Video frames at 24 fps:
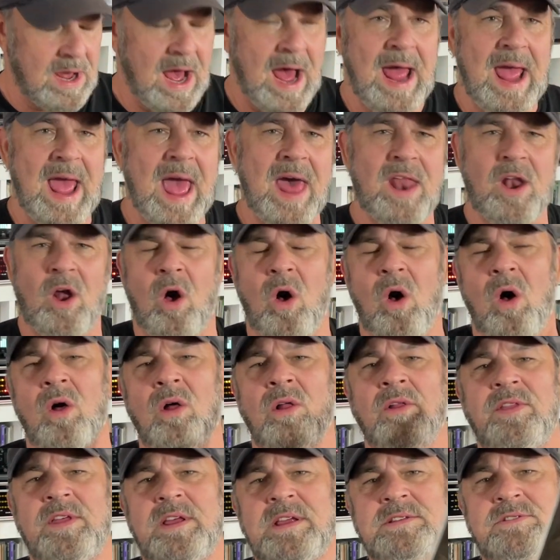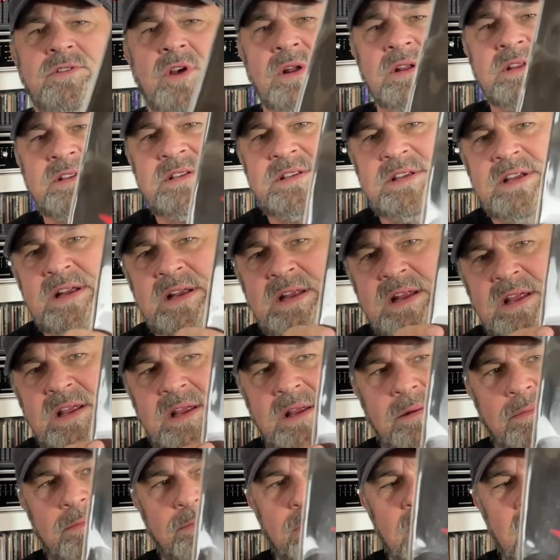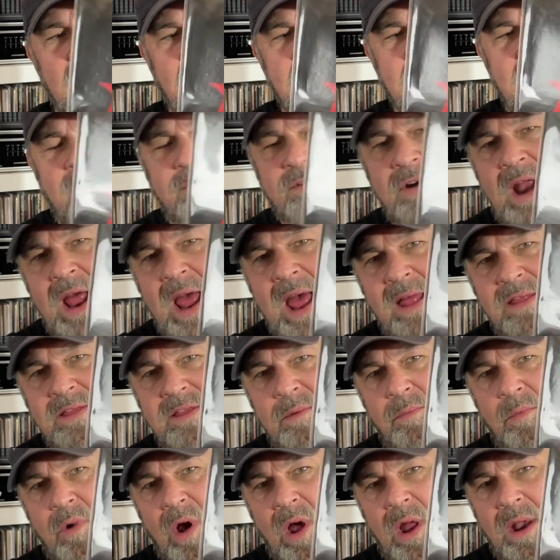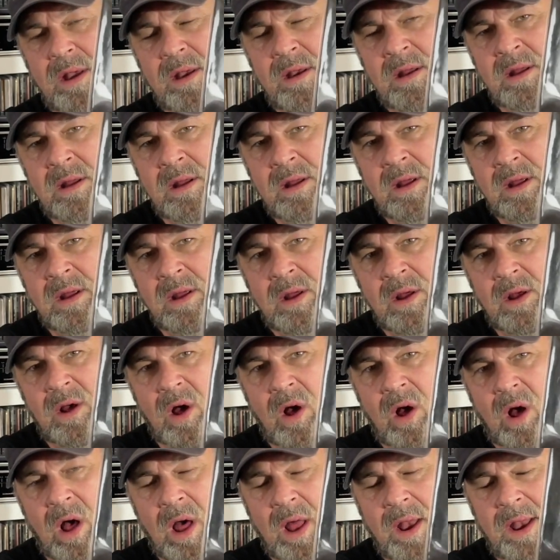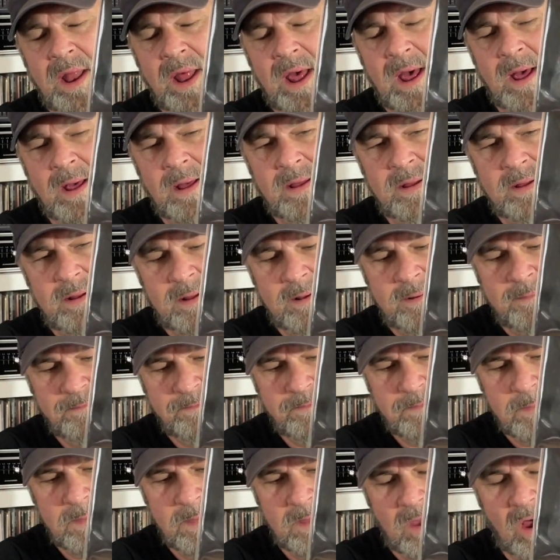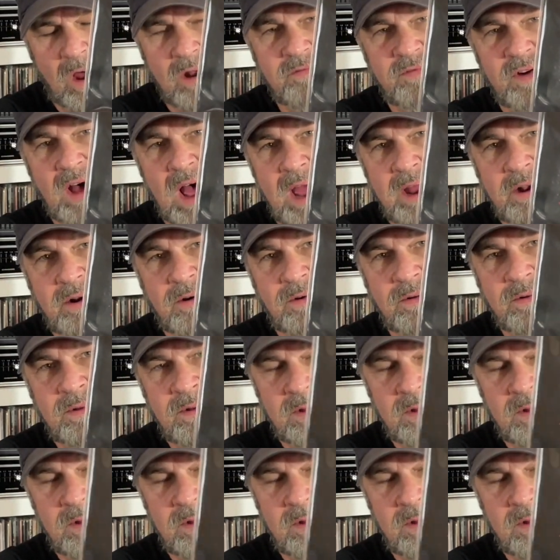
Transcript: I had all these on CD, but I never had them on on uh, on vinyl.